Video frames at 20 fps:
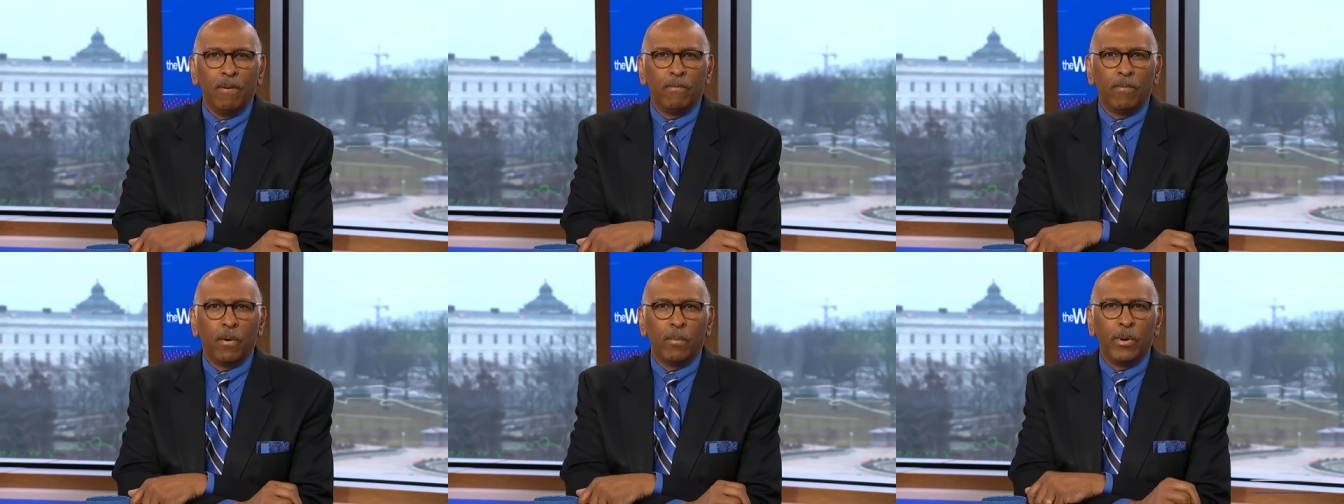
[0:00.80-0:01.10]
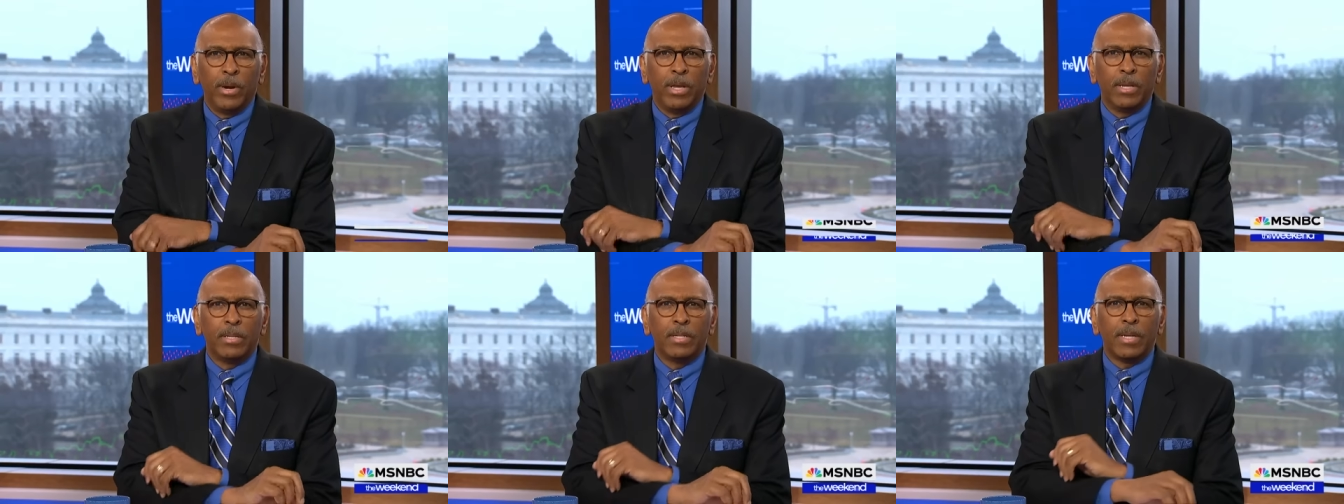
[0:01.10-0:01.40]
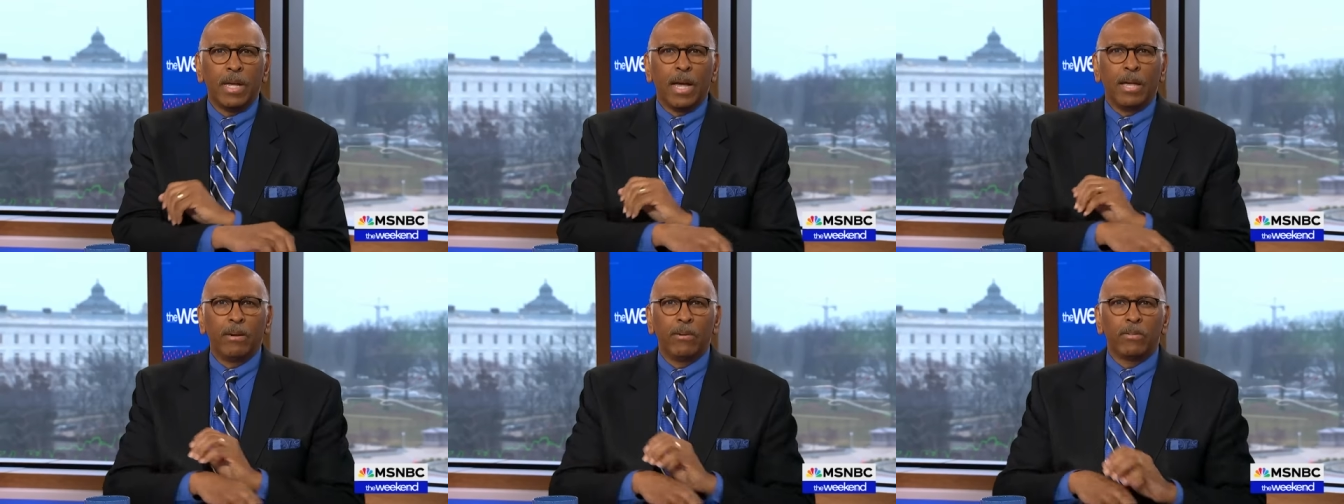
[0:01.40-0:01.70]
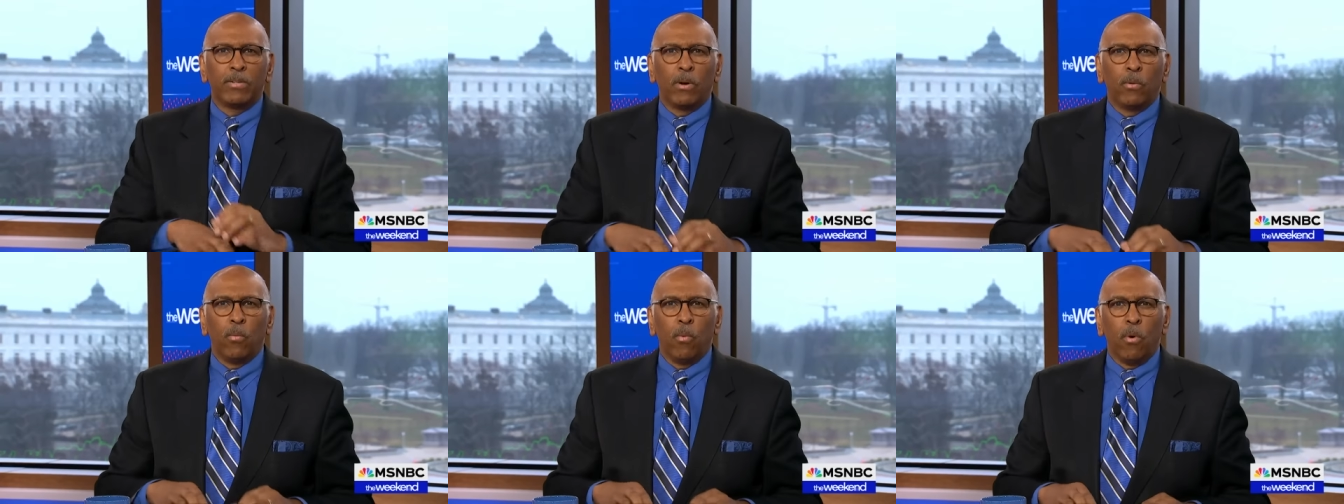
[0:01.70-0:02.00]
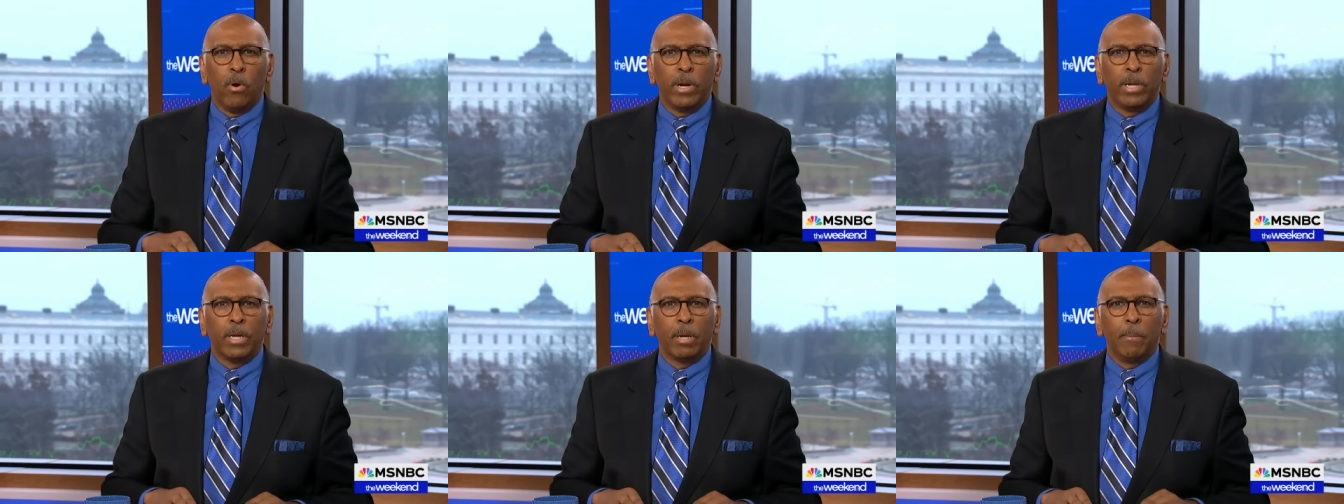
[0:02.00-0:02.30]
Former insiders are
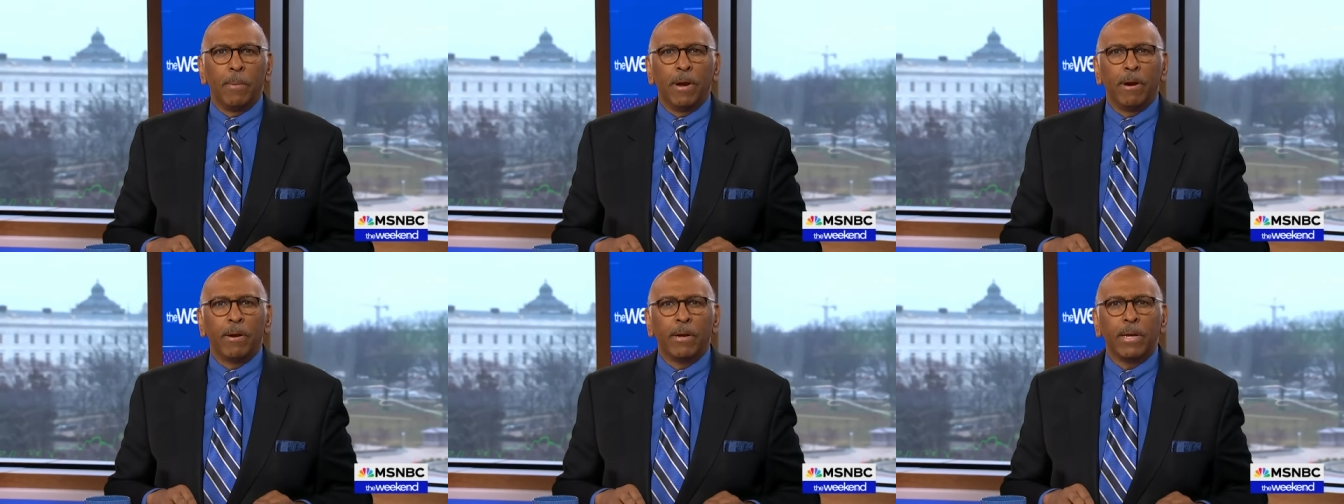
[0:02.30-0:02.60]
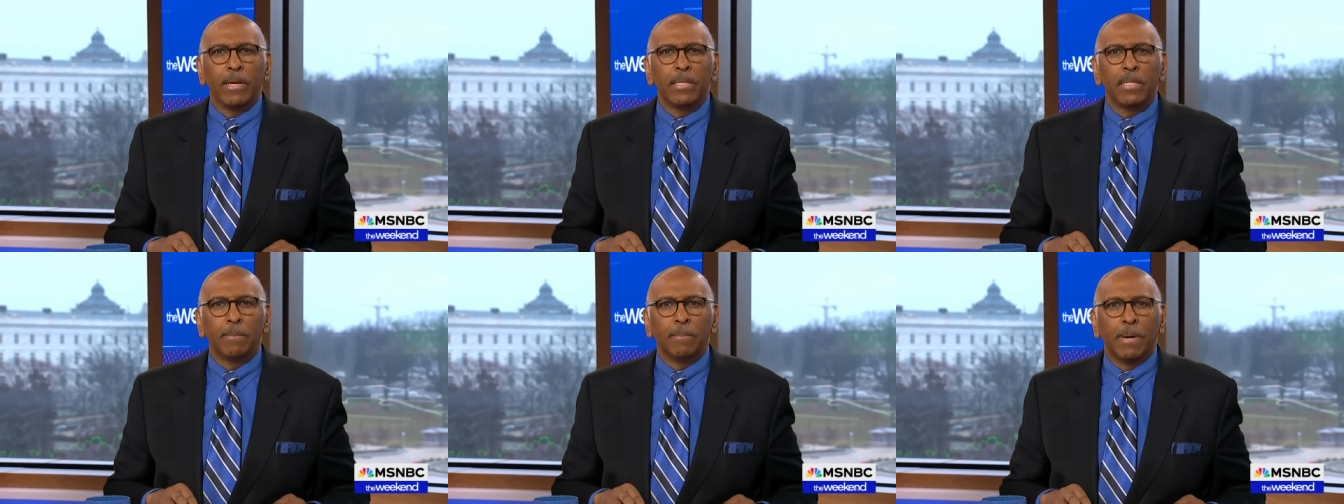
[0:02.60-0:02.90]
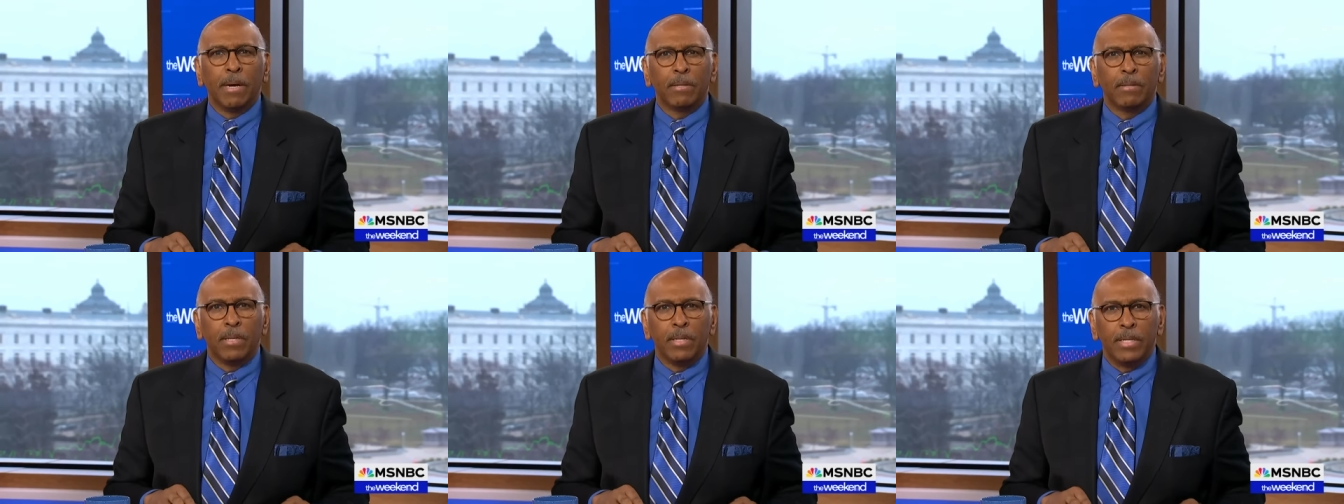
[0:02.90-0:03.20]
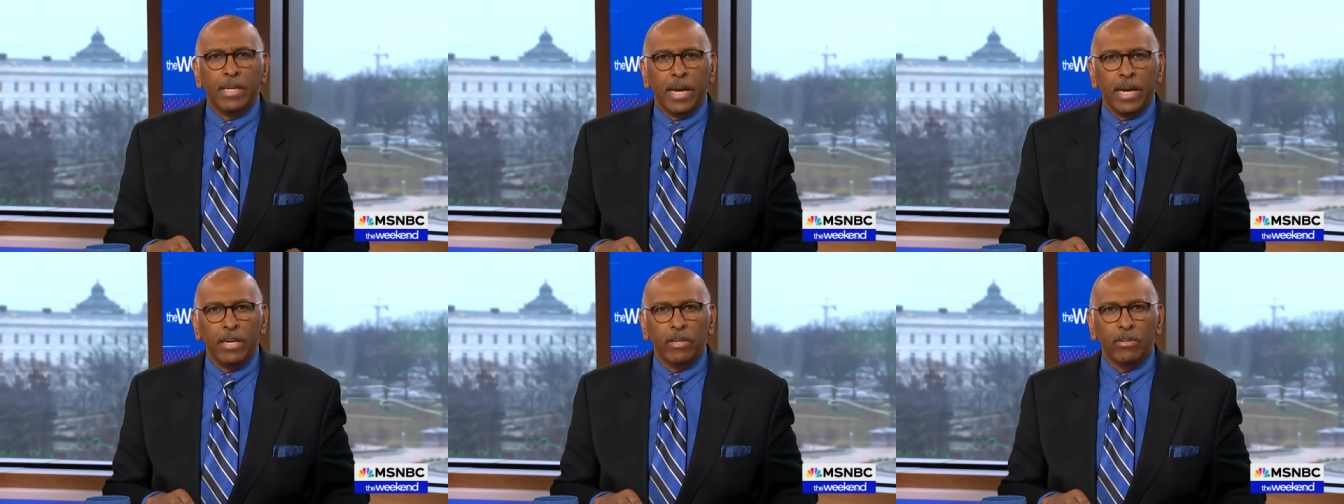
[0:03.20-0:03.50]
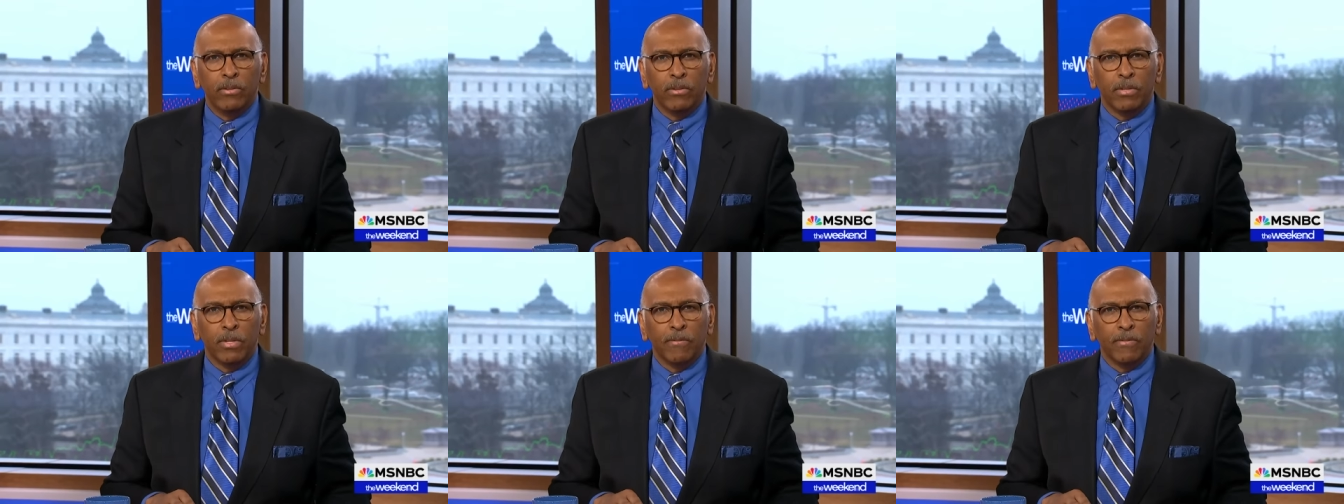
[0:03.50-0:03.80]
warning Americans about the
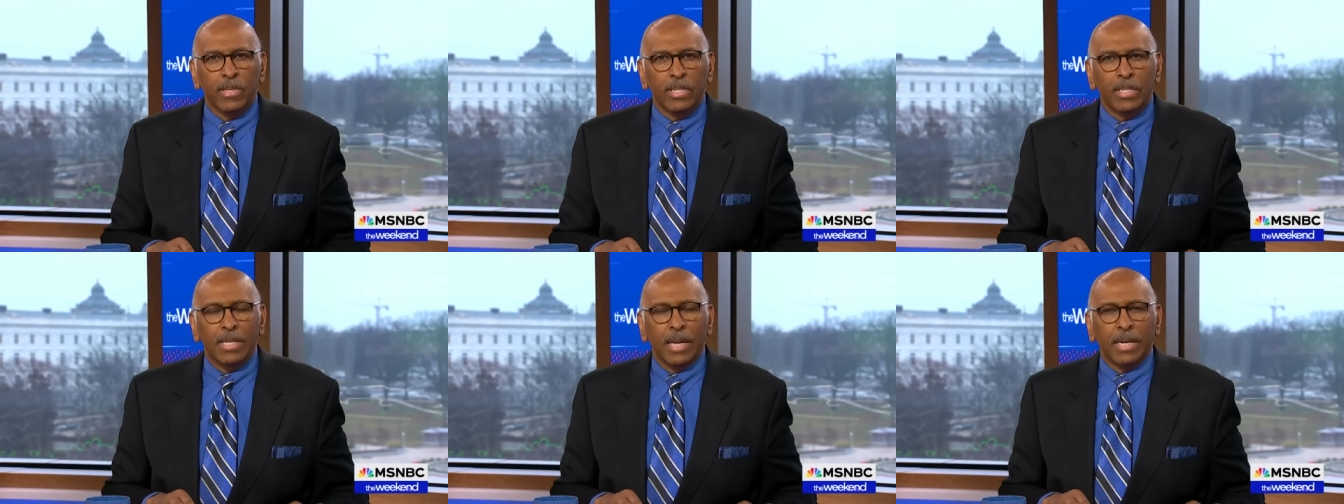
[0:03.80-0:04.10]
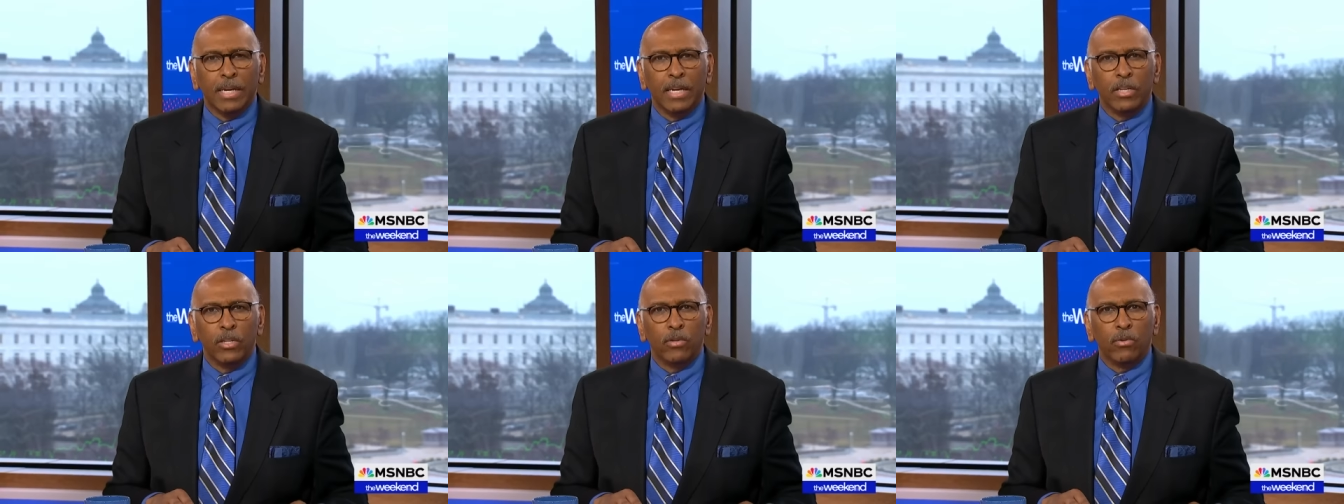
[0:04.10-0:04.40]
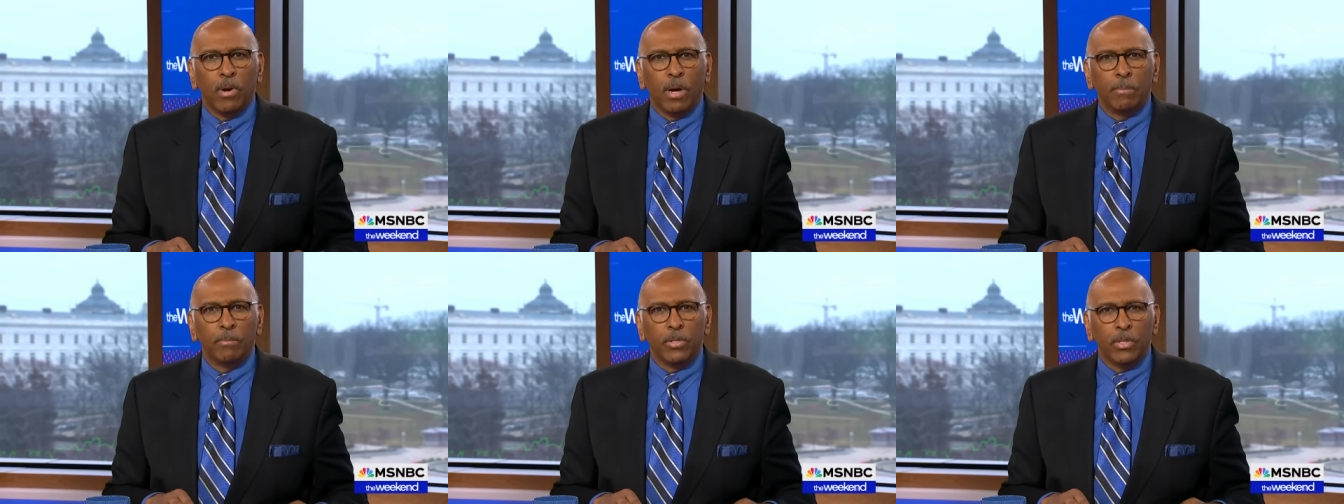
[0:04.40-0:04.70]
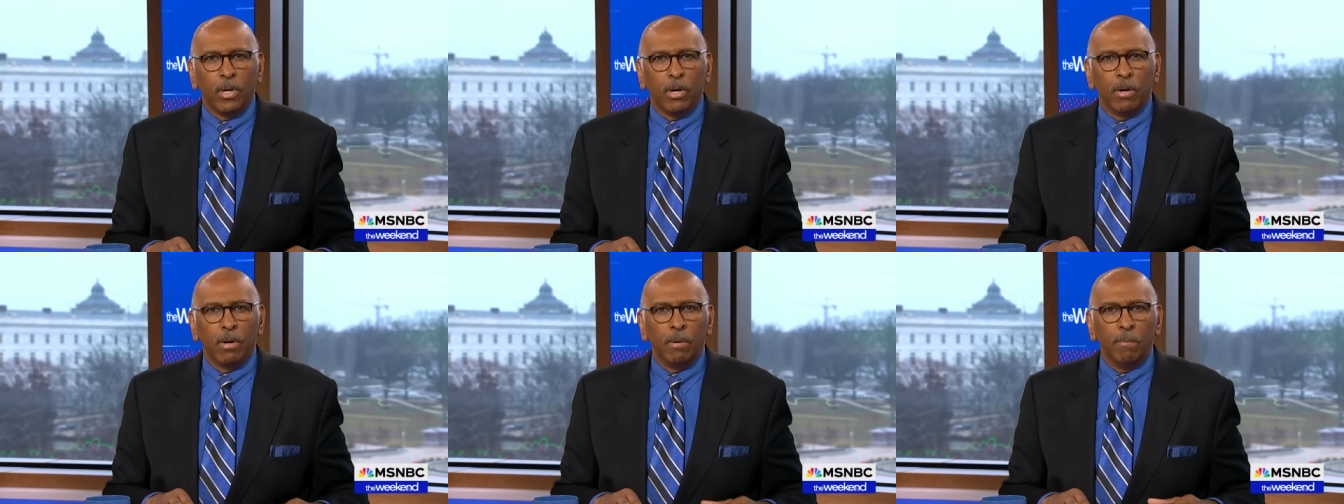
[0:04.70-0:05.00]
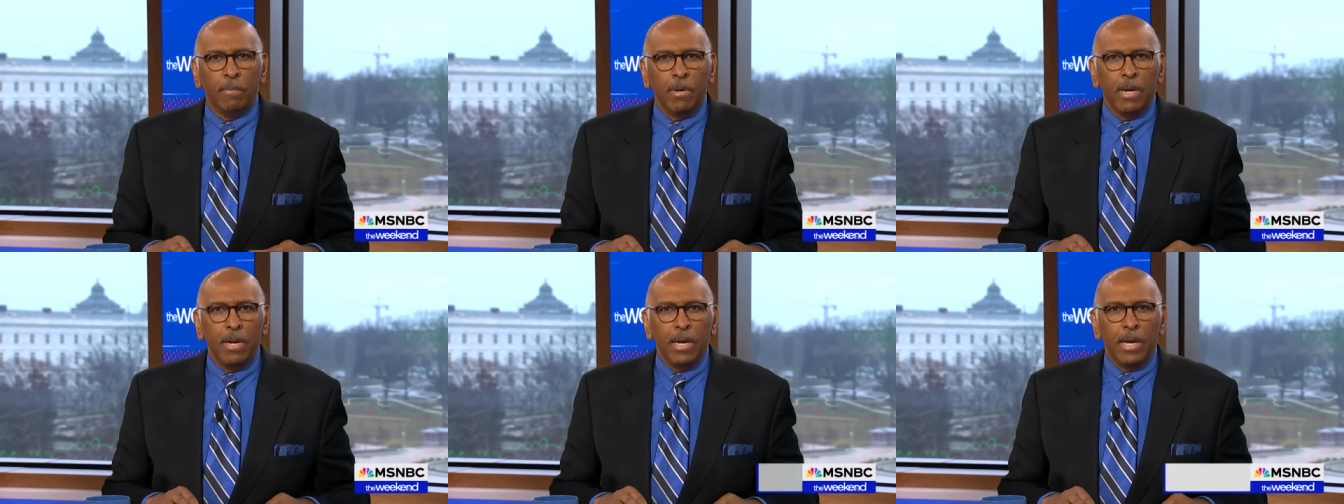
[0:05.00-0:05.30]
dangers of a second Trump term.